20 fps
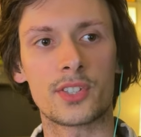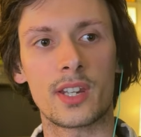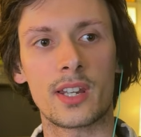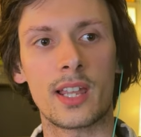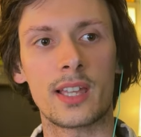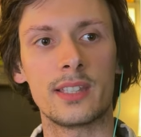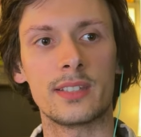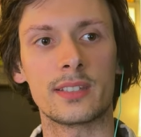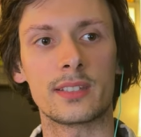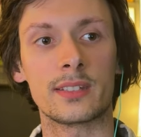
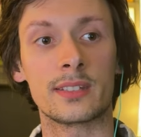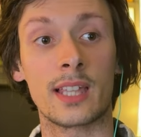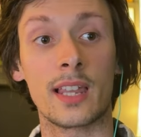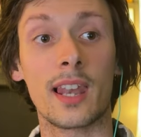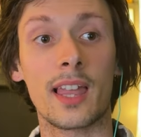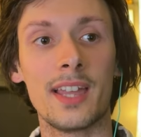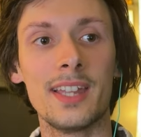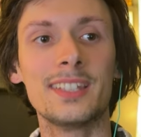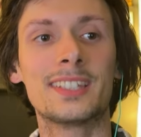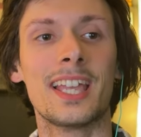
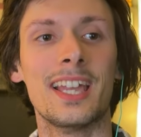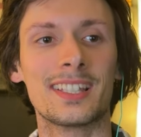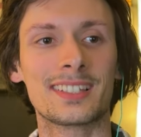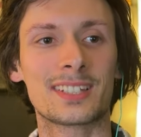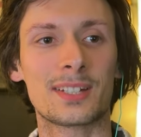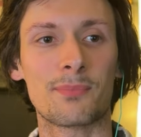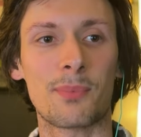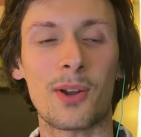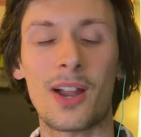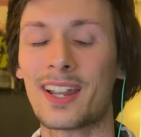delays his
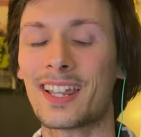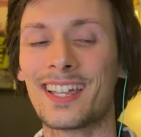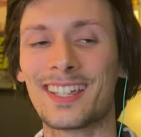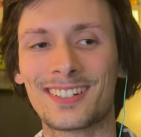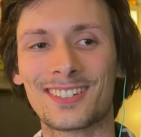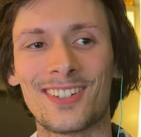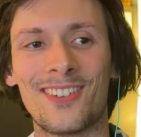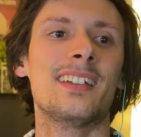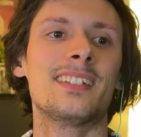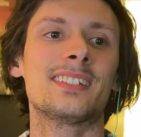
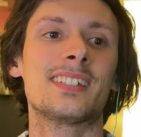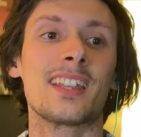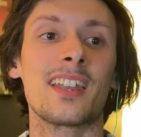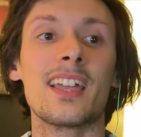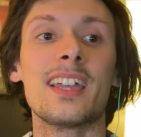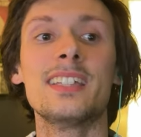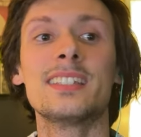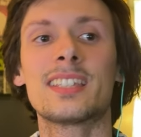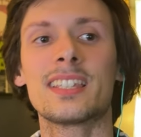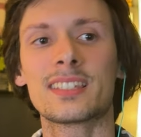
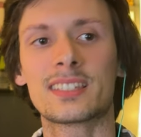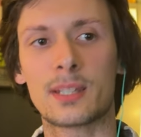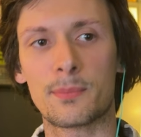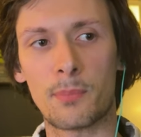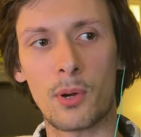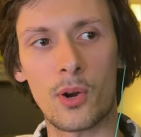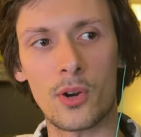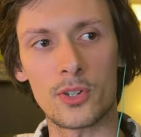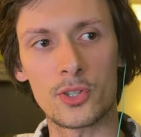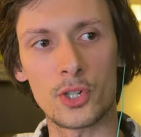
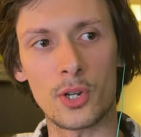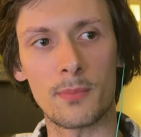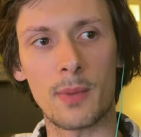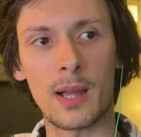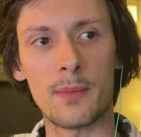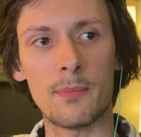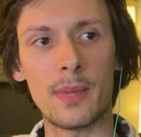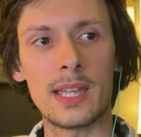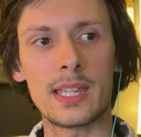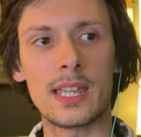departure by
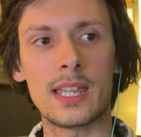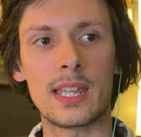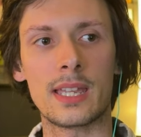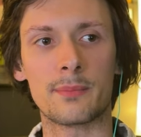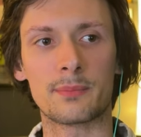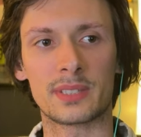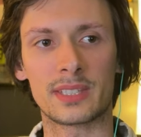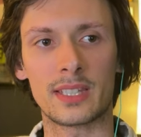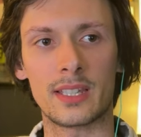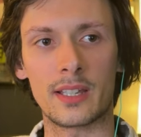making
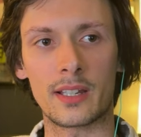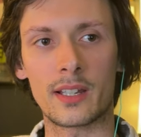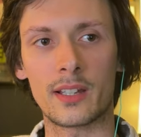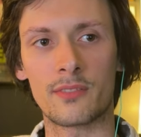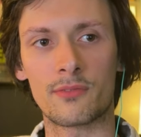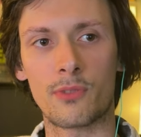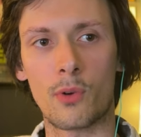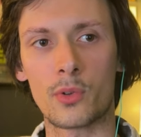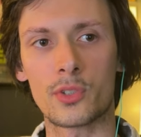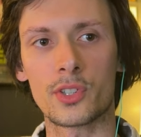him sick.
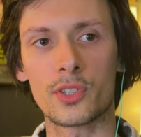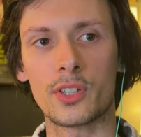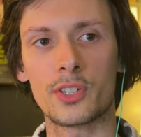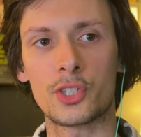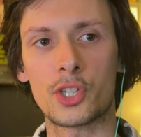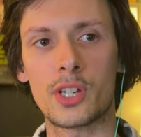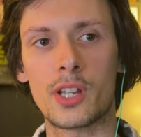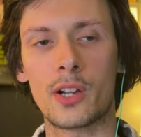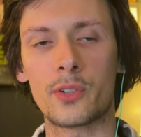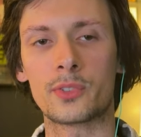Unfortunately,
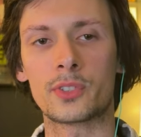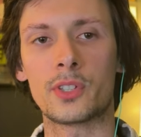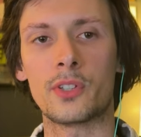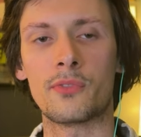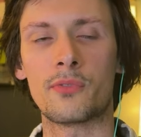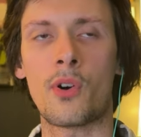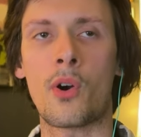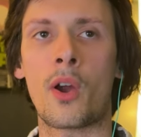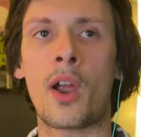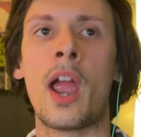she goes too
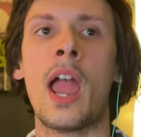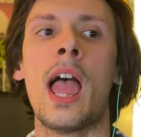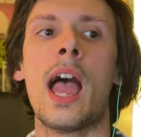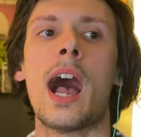far.